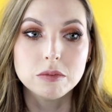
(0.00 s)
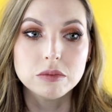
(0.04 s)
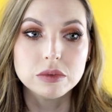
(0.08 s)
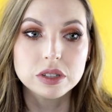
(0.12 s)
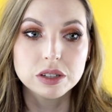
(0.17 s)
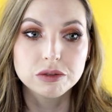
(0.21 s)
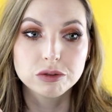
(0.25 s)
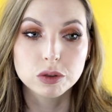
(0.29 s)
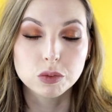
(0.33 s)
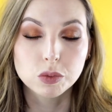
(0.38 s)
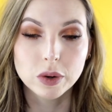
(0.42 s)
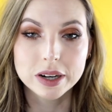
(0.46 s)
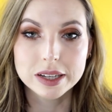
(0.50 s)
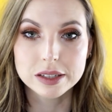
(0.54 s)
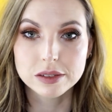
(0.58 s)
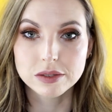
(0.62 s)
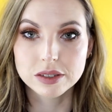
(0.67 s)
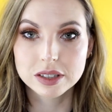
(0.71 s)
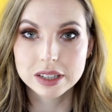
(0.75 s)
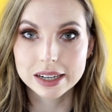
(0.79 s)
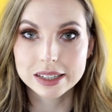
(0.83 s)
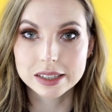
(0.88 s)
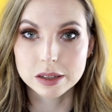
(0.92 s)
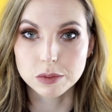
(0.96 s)
different ways of
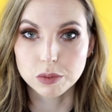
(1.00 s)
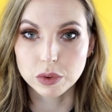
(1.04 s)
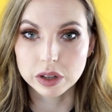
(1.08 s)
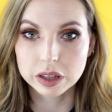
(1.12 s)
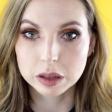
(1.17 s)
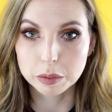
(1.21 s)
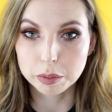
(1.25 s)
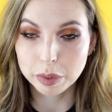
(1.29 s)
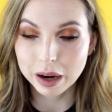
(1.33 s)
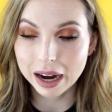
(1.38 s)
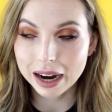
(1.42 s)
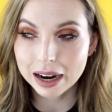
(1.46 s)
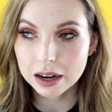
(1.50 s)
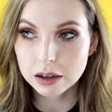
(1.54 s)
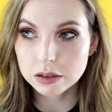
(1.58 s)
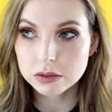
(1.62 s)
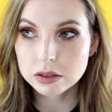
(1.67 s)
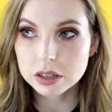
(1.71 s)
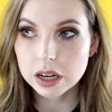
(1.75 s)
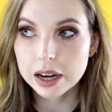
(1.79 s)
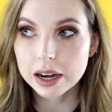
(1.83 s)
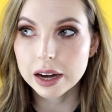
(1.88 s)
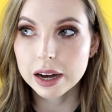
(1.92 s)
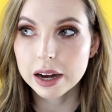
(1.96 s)
setting with the
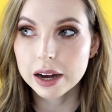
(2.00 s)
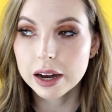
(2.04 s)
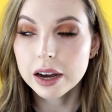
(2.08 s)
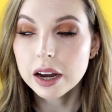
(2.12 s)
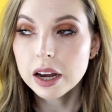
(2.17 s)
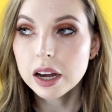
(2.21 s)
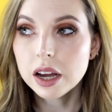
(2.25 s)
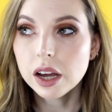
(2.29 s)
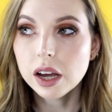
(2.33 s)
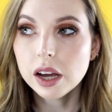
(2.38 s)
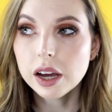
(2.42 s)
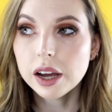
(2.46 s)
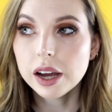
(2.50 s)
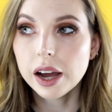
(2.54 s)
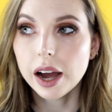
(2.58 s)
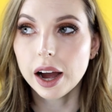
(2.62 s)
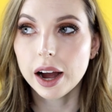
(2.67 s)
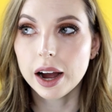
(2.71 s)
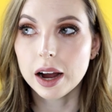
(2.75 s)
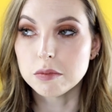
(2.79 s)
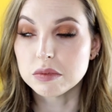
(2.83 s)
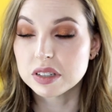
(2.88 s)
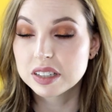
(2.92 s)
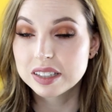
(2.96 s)
powder,
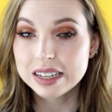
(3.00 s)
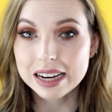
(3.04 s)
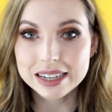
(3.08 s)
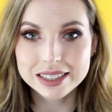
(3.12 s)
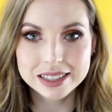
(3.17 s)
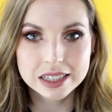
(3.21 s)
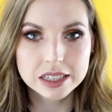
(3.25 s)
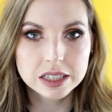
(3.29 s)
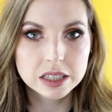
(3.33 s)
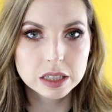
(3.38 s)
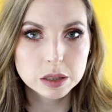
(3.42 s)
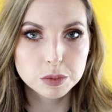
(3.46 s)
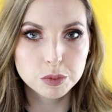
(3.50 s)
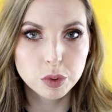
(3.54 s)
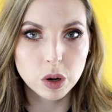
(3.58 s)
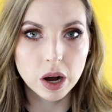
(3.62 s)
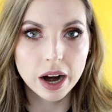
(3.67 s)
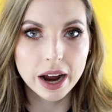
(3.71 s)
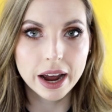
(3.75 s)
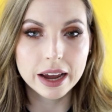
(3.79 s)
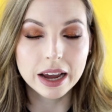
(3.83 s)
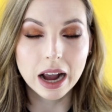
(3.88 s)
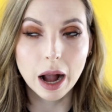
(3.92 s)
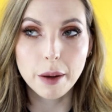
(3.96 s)
setting
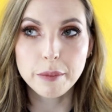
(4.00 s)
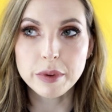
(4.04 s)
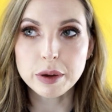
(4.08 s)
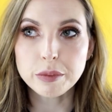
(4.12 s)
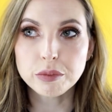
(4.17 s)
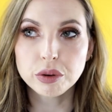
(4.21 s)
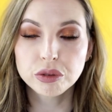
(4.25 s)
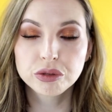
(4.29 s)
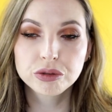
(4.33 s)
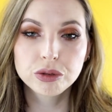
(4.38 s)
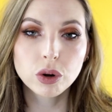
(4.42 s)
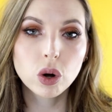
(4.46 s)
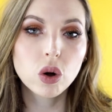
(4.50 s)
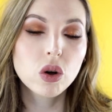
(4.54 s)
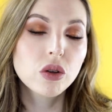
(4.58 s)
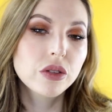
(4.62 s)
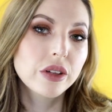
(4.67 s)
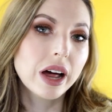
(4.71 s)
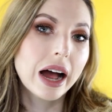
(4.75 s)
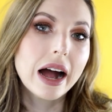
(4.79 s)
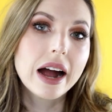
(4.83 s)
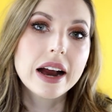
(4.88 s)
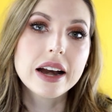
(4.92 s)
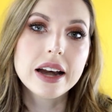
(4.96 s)
spray. I mean, before
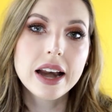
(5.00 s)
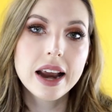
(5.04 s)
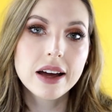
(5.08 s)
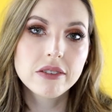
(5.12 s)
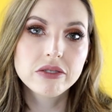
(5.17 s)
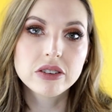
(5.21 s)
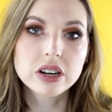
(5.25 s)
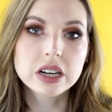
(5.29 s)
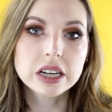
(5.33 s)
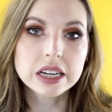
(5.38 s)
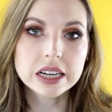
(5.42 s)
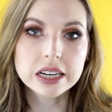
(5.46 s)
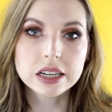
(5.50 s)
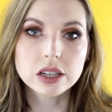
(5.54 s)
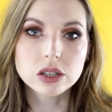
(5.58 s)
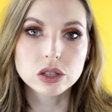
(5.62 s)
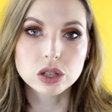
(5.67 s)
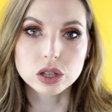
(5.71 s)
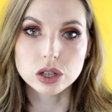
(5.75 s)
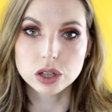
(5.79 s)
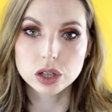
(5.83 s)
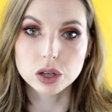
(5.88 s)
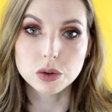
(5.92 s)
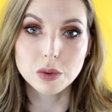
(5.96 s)
that I never needed
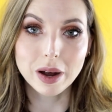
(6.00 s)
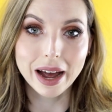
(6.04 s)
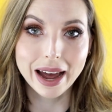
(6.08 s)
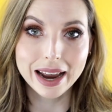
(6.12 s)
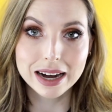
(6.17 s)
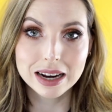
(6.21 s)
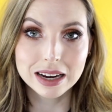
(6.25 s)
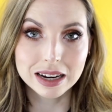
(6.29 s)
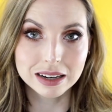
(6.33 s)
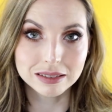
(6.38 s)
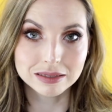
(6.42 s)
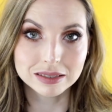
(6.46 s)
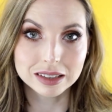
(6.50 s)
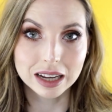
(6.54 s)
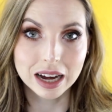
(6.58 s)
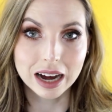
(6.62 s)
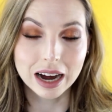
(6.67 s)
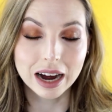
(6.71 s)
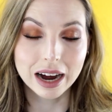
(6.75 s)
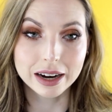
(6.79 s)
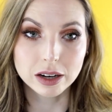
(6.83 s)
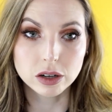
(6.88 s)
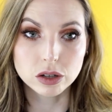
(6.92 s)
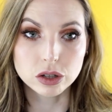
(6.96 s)
to do any of
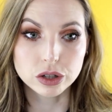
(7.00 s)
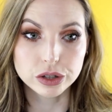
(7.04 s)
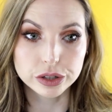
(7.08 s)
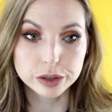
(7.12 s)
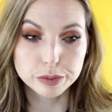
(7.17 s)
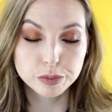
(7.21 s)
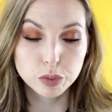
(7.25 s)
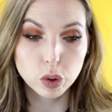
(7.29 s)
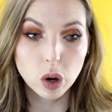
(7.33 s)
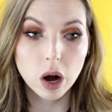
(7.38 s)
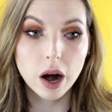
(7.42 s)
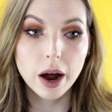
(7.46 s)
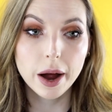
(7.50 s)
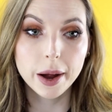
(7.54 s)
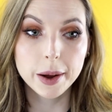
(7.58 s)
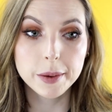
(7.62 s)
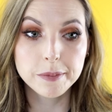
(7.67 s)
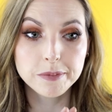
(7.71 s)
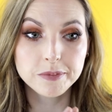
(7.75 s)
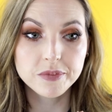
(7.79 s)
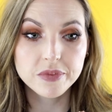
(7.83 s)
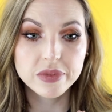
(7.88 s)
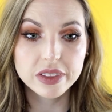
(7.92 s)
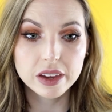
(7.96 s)
that. I could just
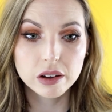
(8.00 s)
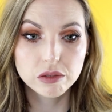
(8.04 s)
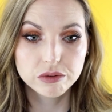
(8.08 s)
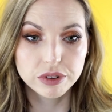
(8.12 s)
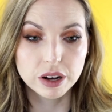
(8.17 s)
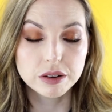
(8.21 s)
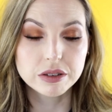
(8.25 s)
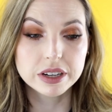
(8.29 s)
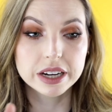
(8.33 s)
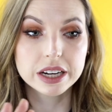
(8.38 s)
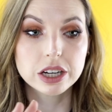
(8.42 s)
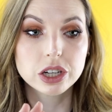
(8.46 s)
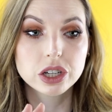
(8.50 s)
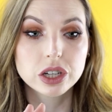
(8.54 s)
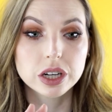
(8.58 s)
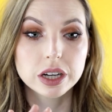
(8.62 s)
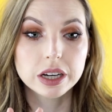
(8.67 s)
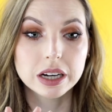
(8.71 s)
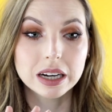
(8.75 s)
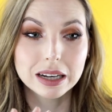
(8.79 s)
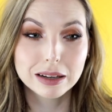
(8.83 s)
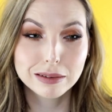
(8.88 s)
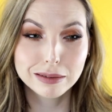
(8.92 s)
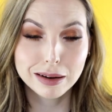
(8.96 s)
prime,
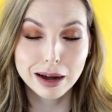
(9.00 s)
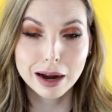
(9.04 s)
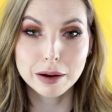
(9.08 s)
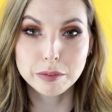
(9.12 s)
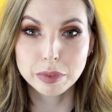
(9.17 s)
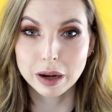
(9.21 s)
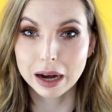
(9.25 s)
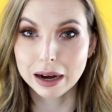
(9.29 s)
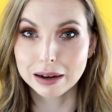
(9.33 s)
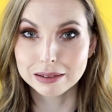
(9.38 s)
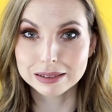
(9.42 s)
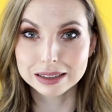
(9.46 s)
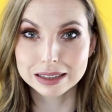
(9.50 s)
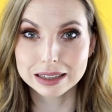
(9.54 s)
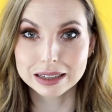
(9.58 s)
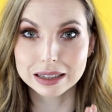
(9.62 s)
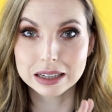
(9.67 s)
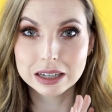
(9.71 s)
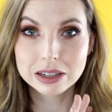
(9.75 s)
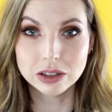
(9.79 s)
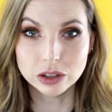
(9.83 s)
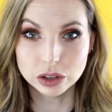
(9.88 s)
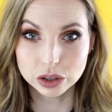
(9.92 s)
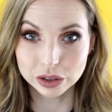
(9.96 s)
foundation, light powder,
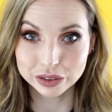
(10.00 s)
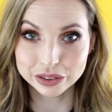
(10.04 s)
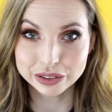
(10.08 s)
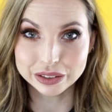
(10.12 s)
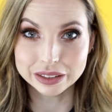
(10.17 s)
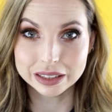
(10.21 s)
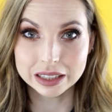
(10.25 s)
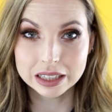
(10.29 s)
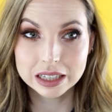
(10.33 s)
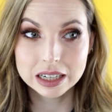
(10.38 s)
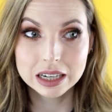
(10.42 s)
done.